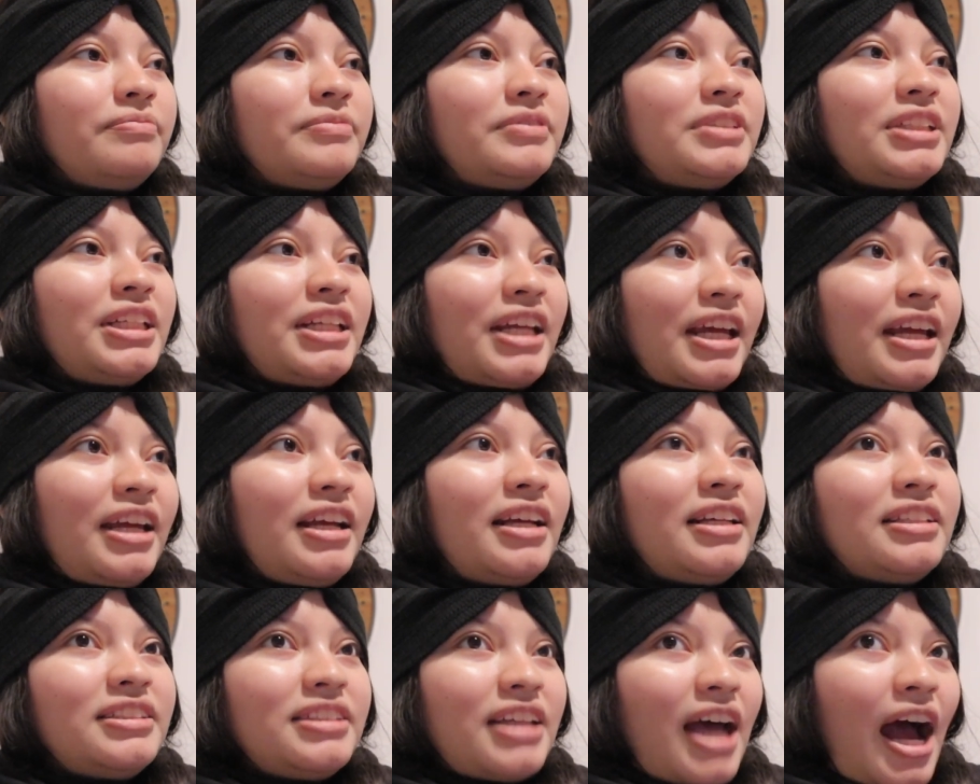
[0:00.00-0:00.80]
Today
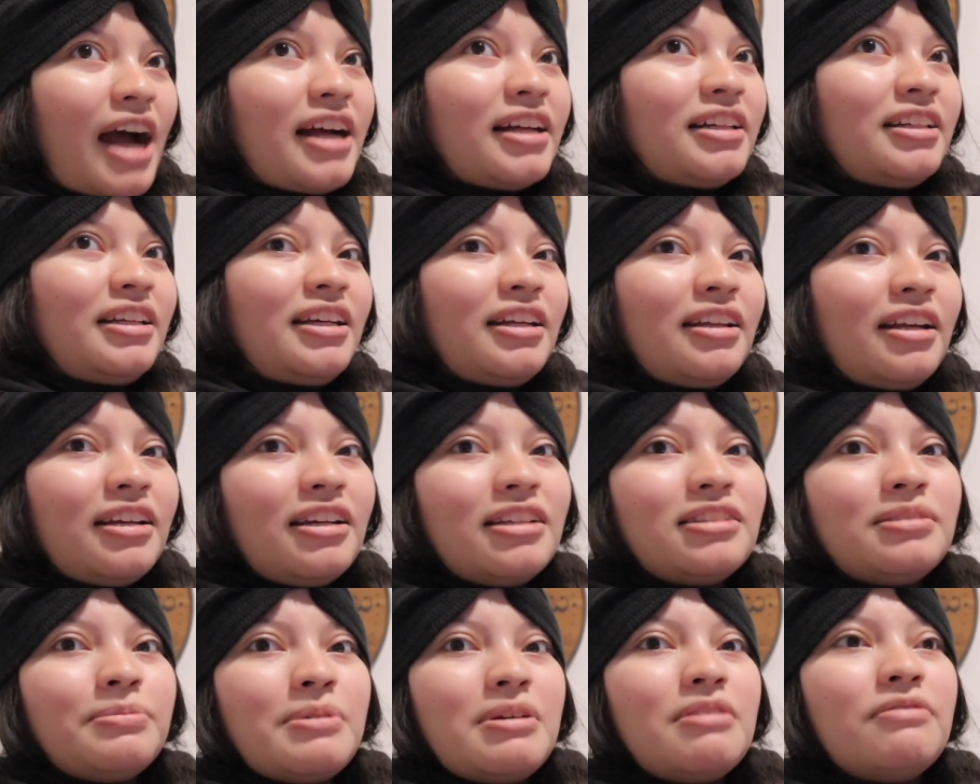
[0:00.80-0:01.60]
exactly, like
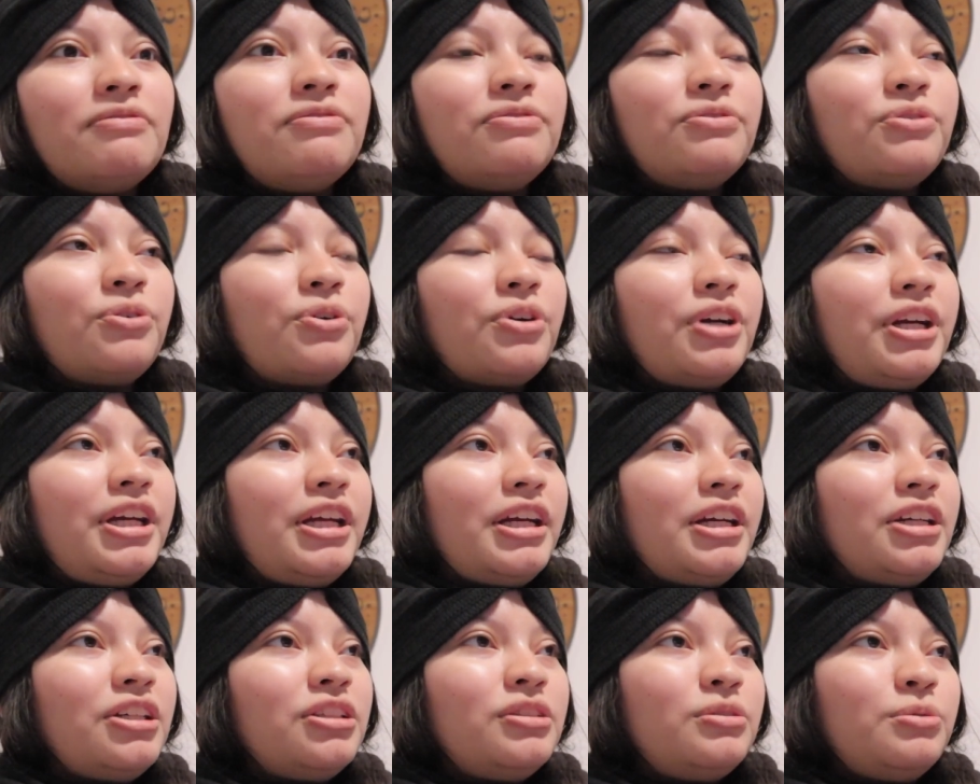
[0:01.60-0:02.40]
it's been 4
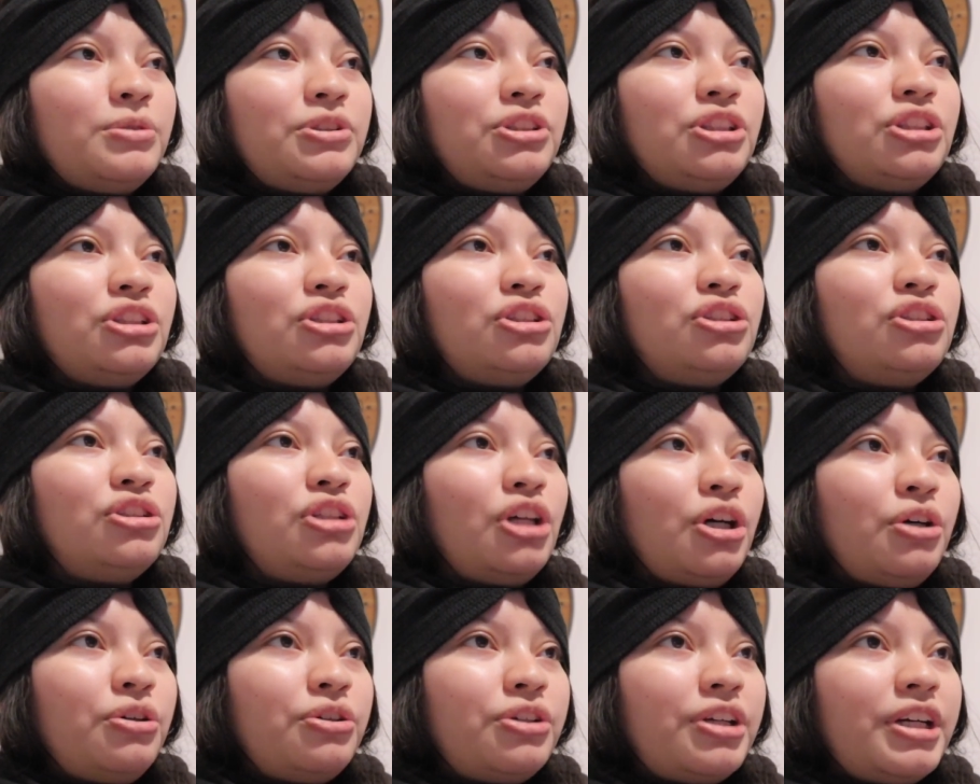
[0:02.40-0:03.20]
years, which is
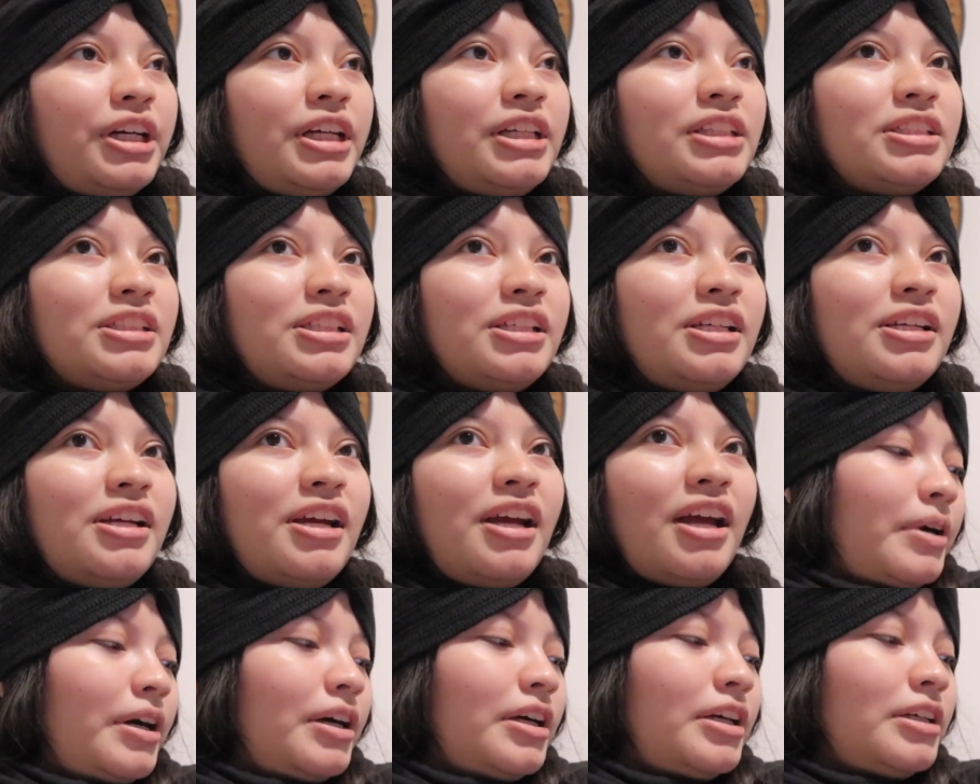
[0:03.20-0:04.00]
so
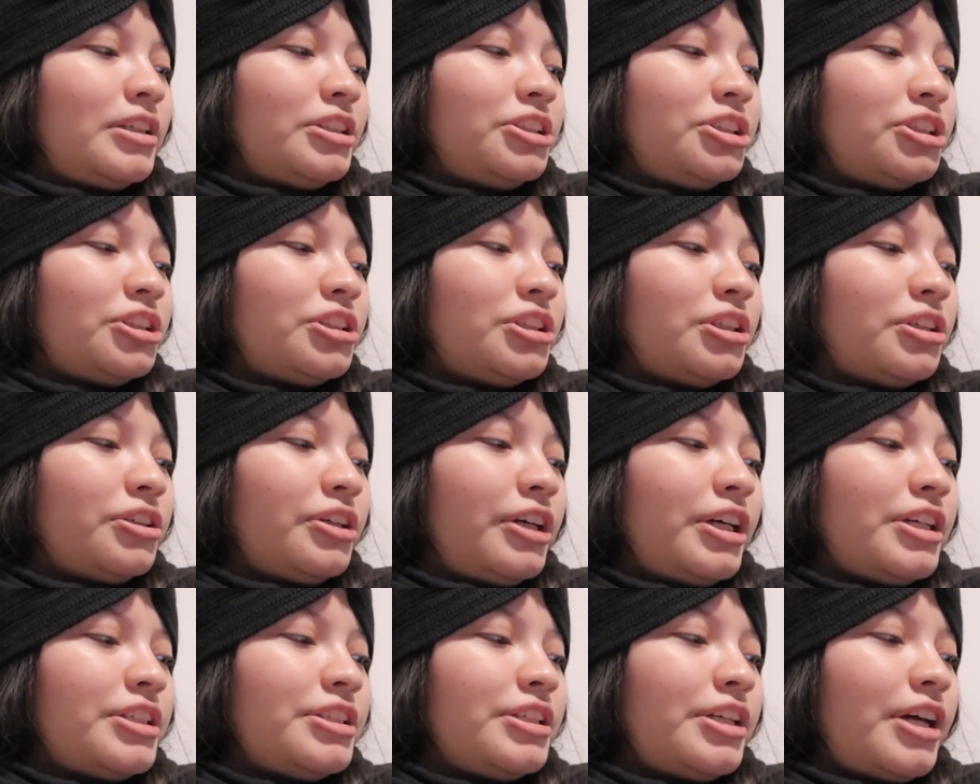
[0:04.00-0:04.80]
crazy. It's just so
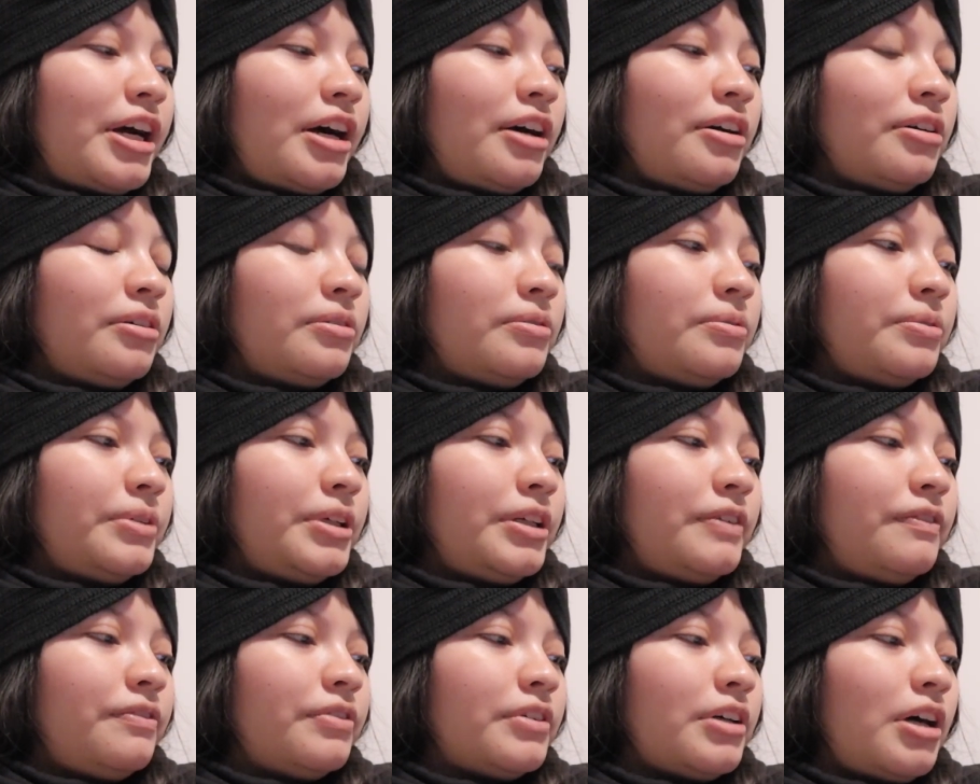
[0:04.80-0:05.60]
crazy how
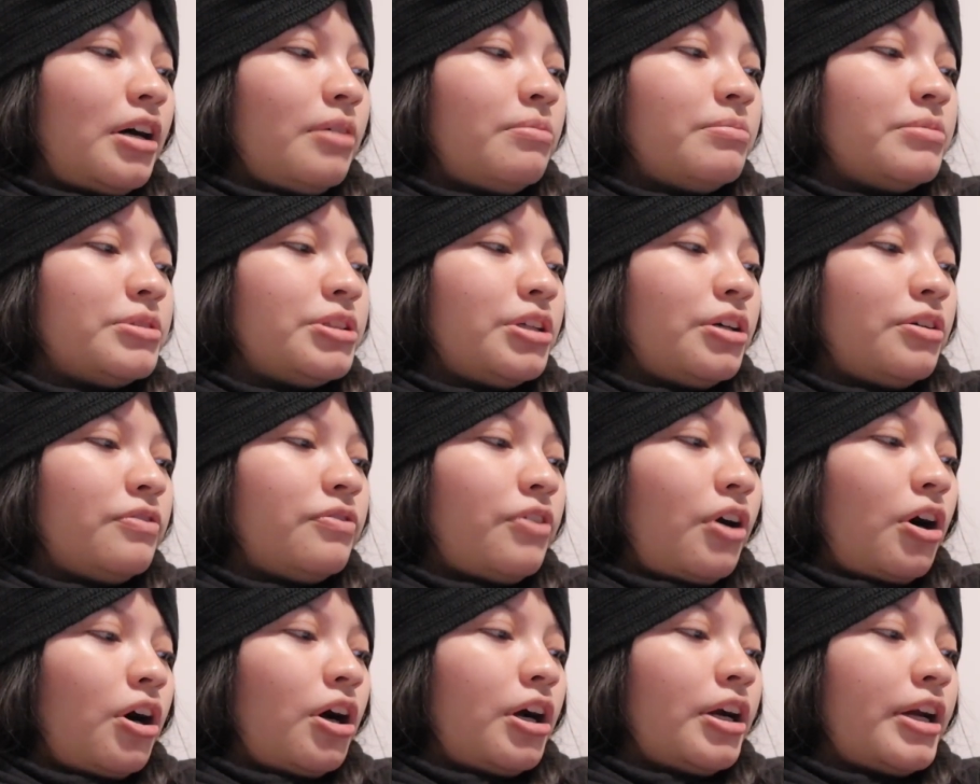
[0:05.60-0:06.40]
we've come so
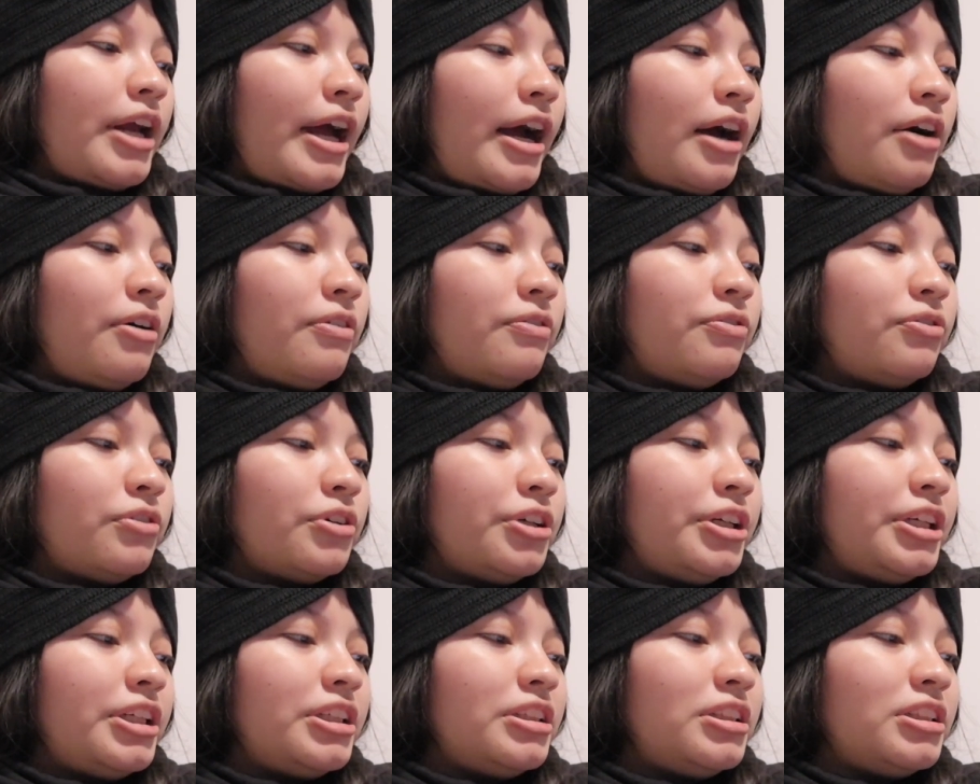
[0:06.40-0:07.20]
far now.
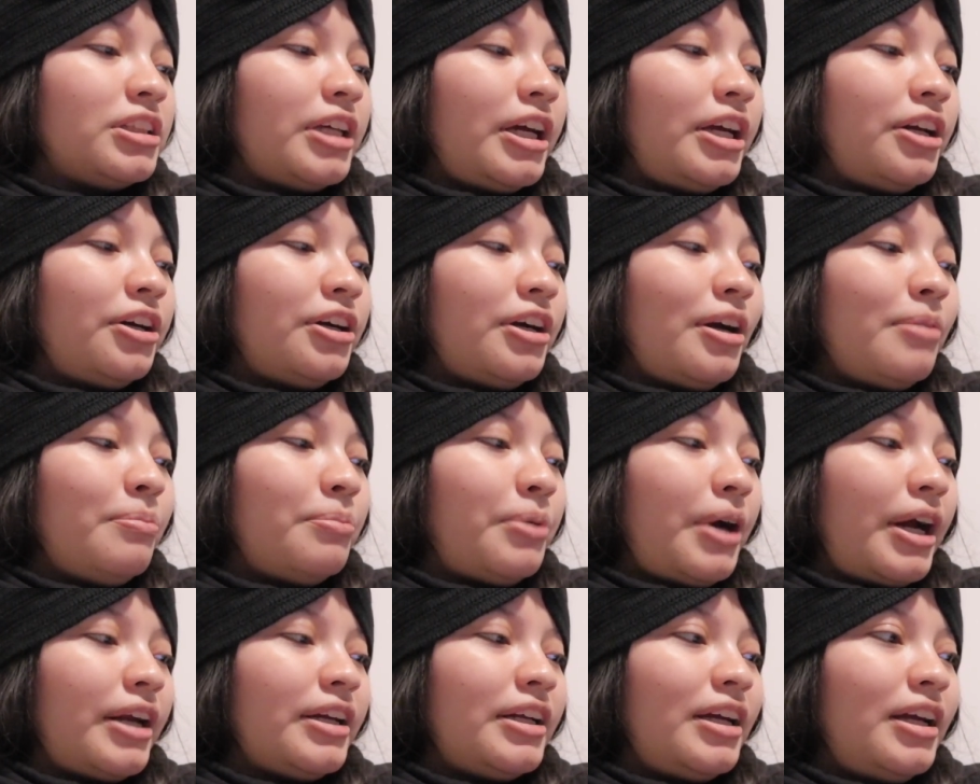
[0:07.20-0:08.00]
4 years later, I'm
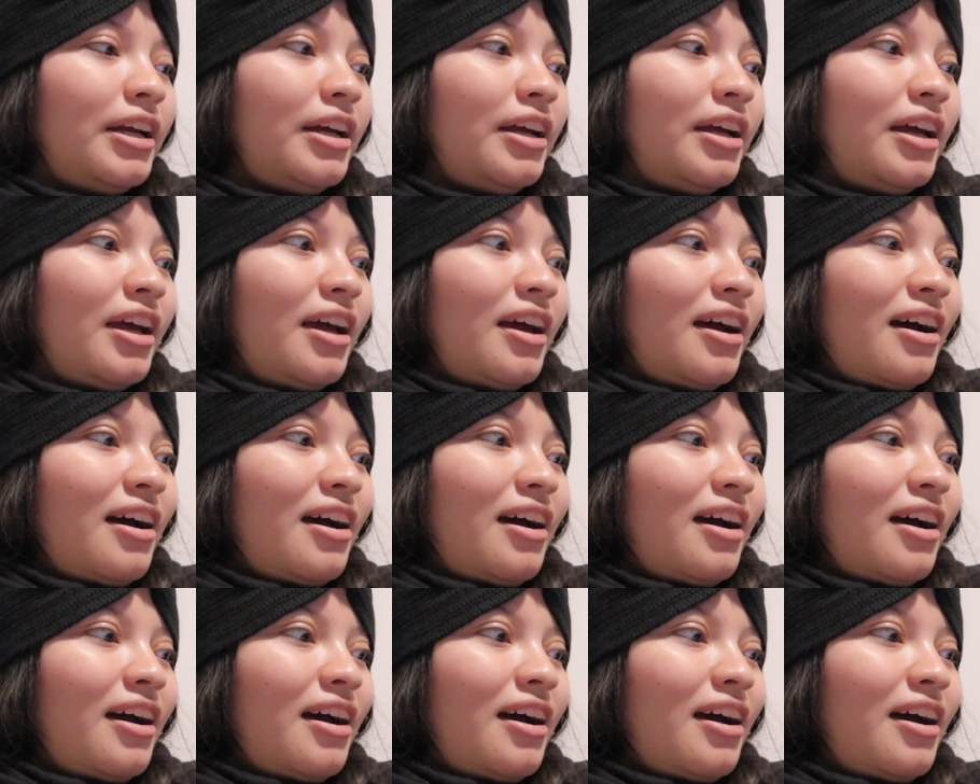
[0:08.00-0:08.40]
pregnant,